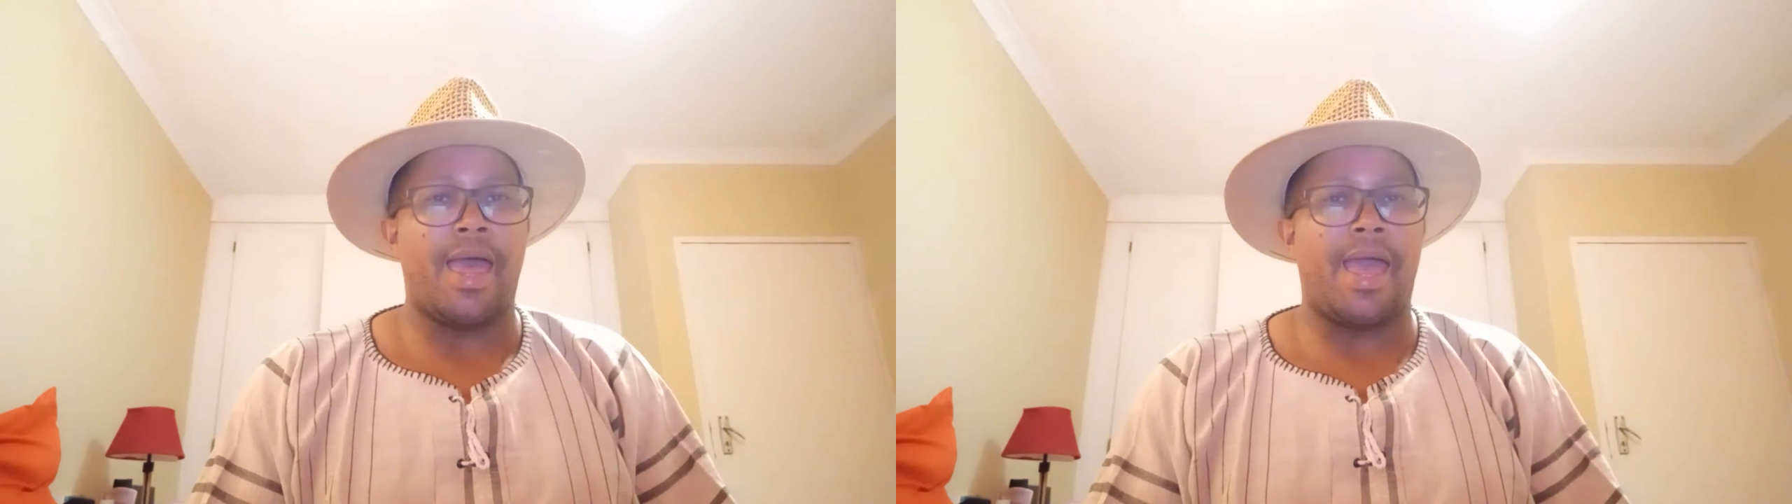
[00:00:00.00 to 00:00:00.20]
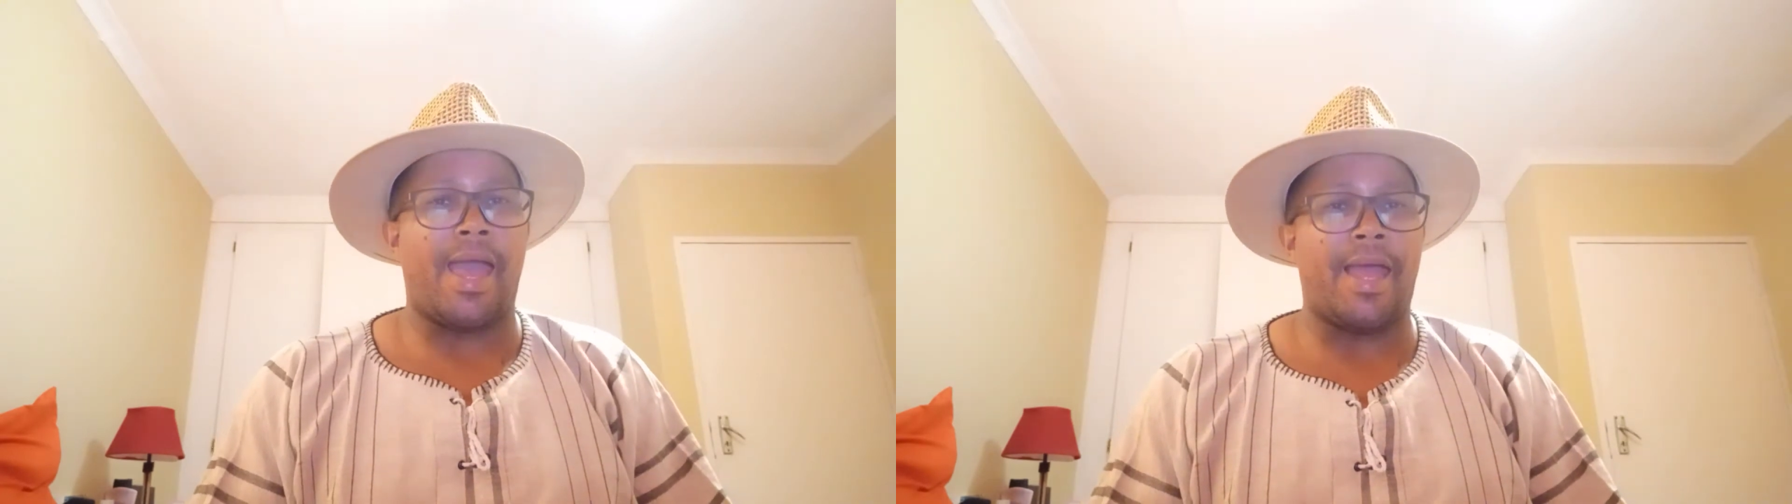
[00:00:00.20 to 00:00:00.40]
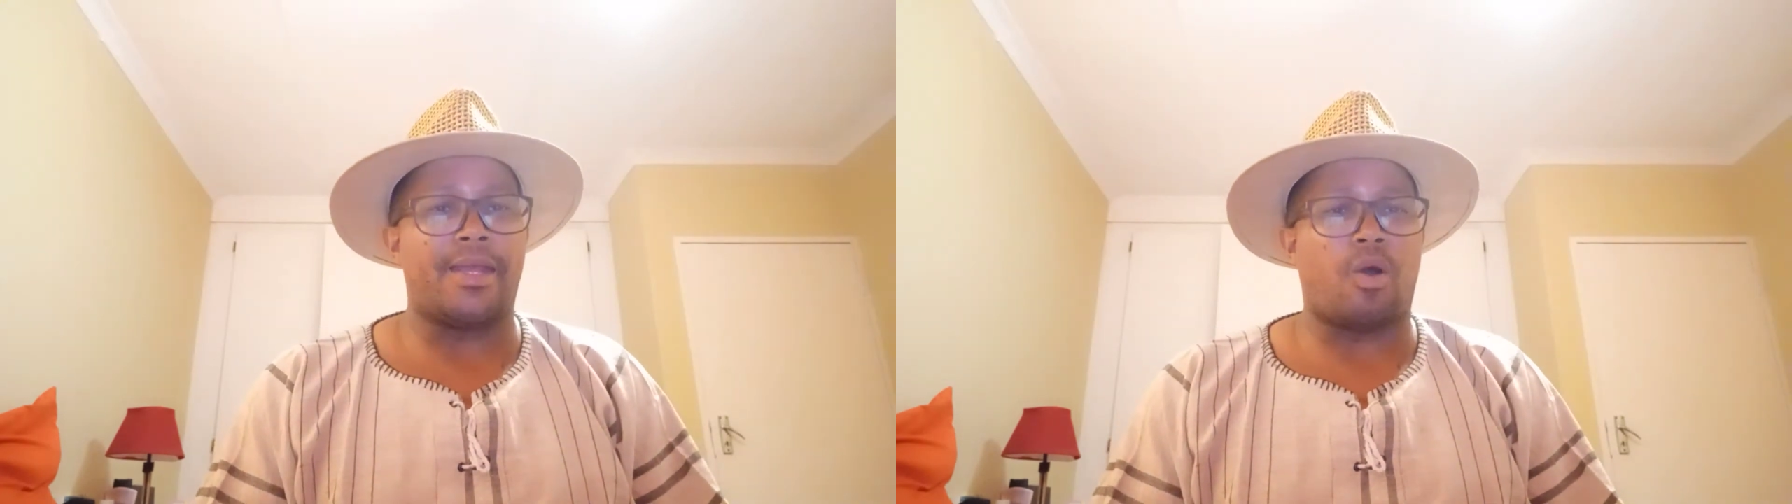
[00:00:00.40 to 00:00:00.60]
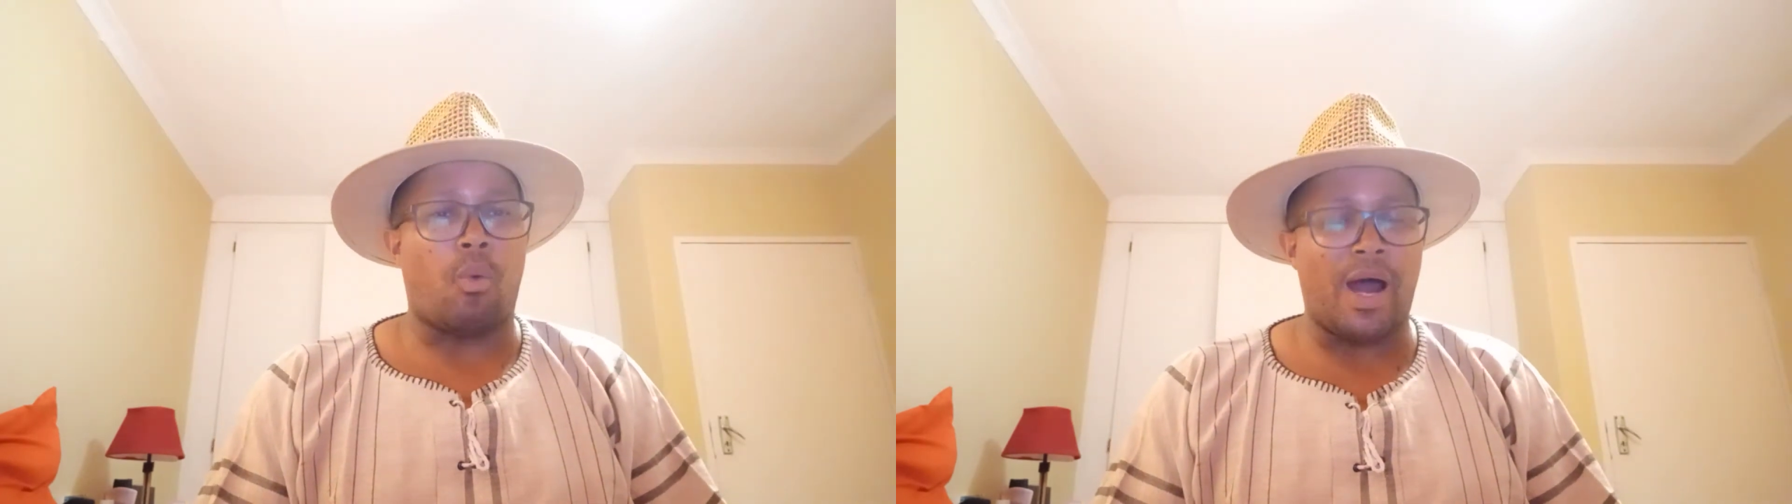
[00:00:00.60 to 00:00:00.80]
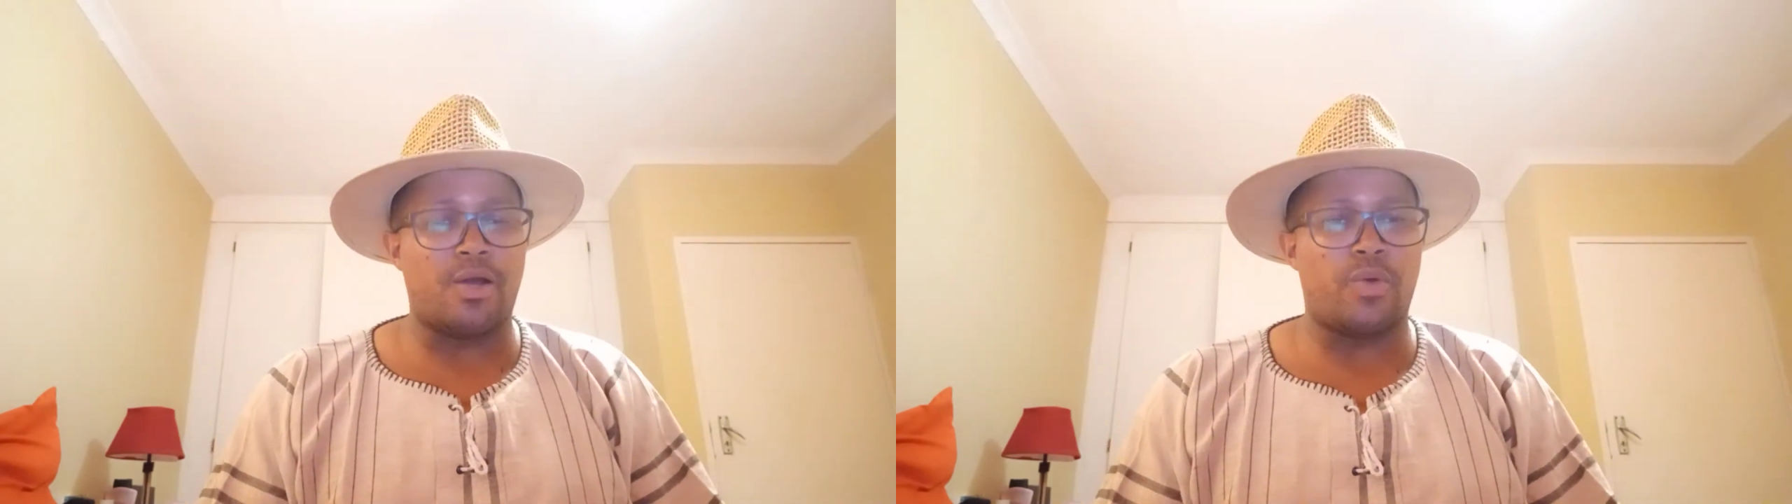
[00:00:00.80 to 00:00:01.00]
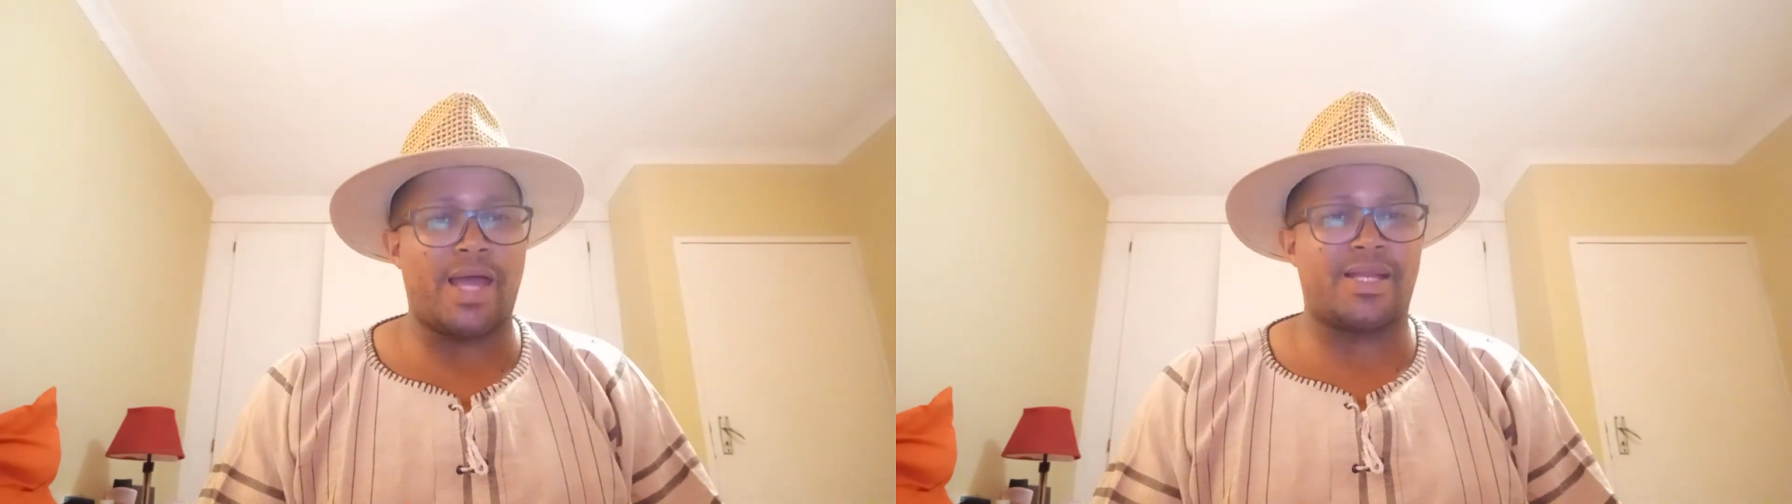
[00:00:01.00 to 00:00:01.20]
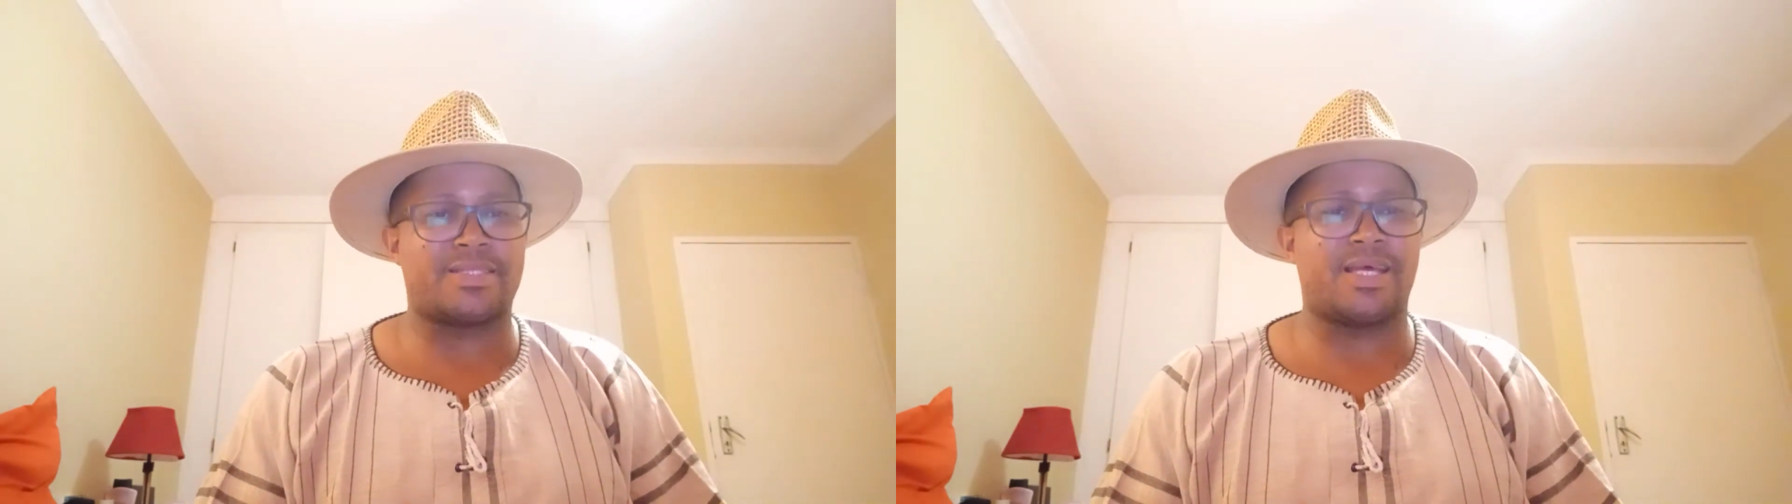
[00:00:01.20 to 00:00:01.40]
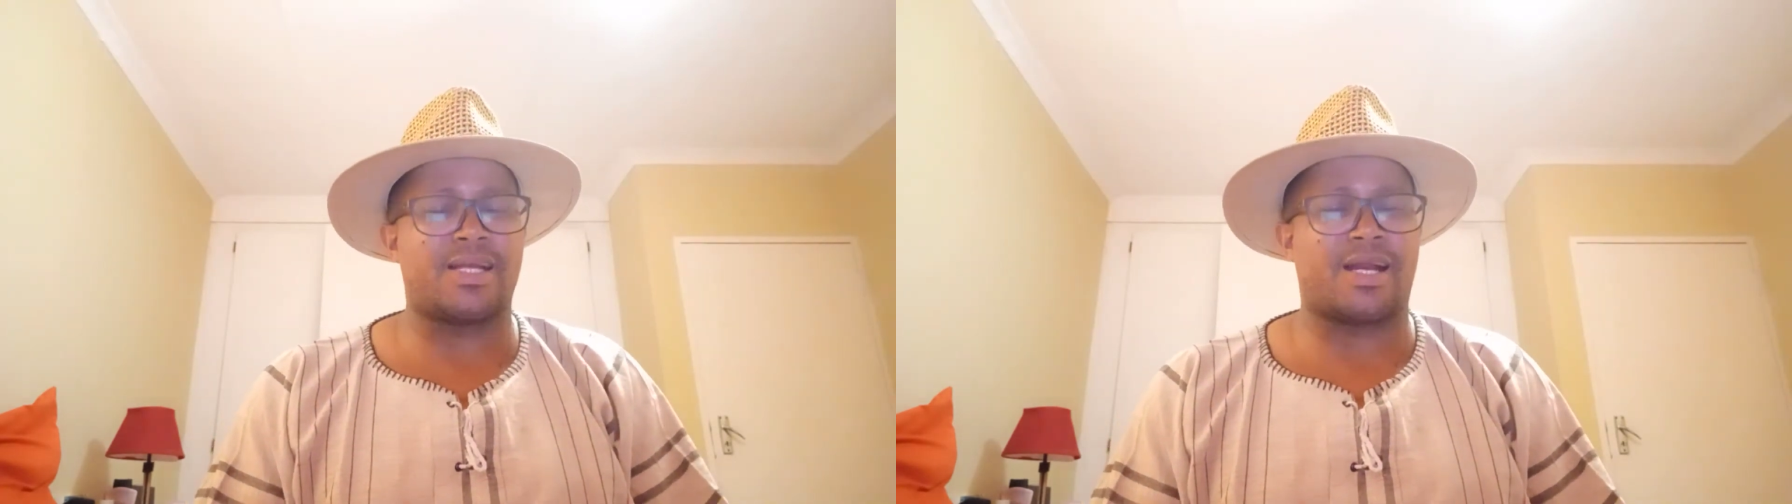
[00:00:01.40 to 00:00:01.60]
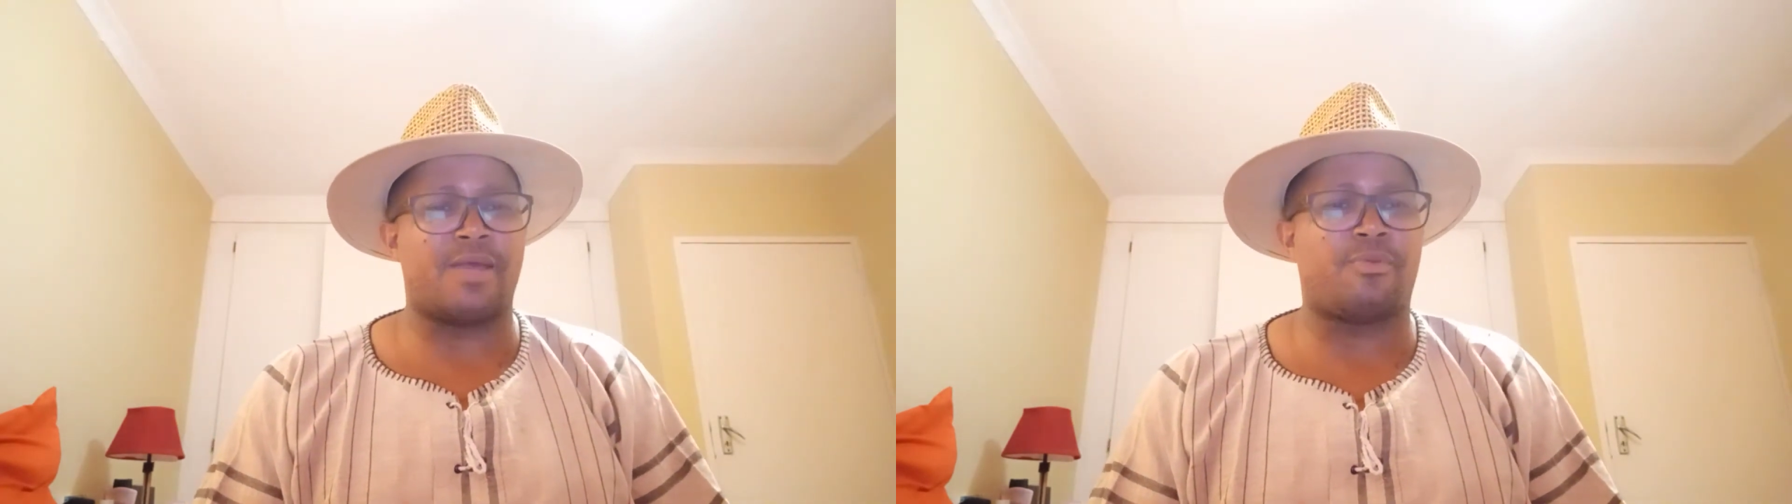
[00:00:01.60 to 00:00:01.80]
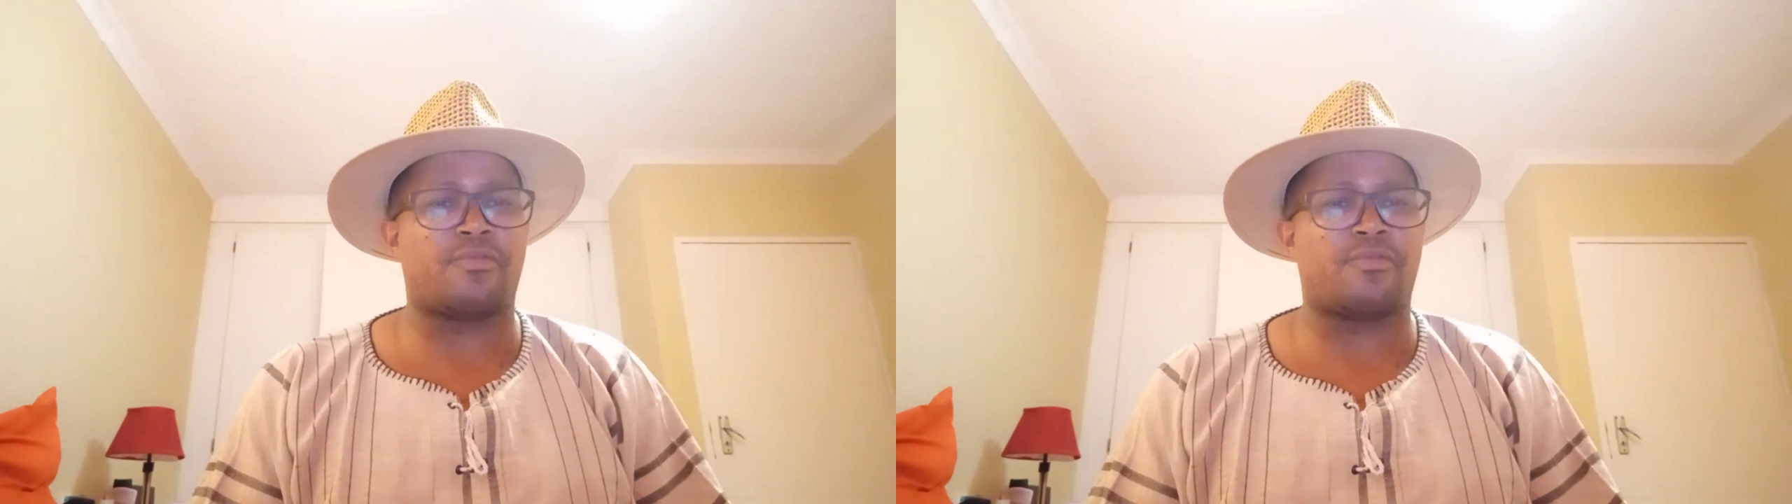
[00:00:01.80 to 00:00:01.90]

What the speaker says: And one, we understand rape